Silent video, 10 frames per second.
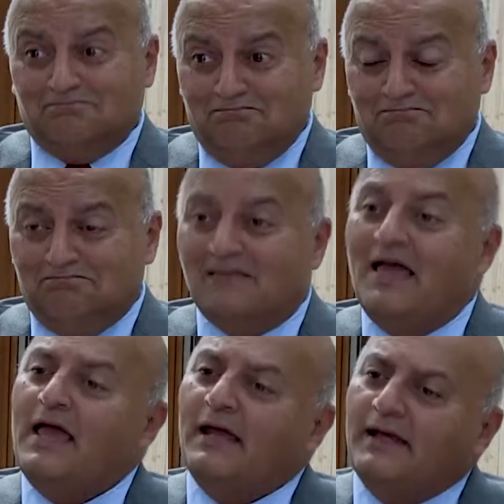
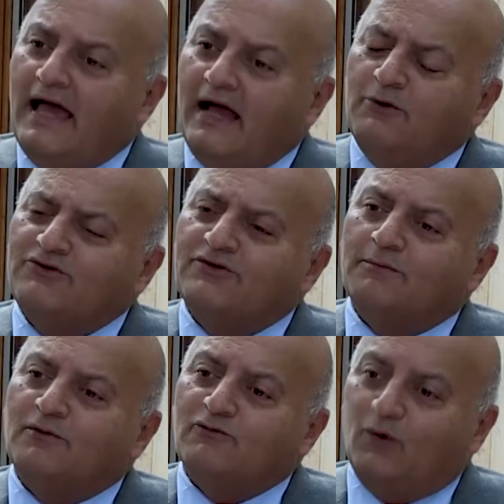And how is
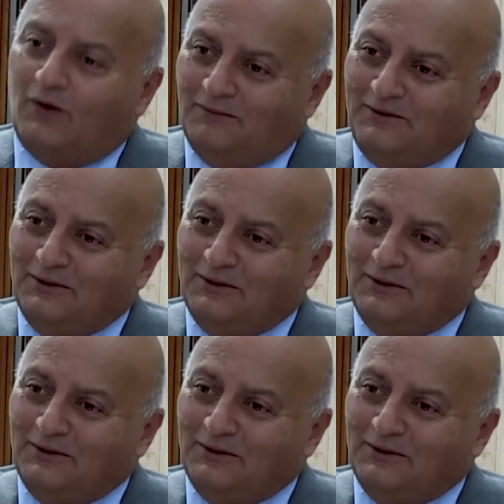it performed?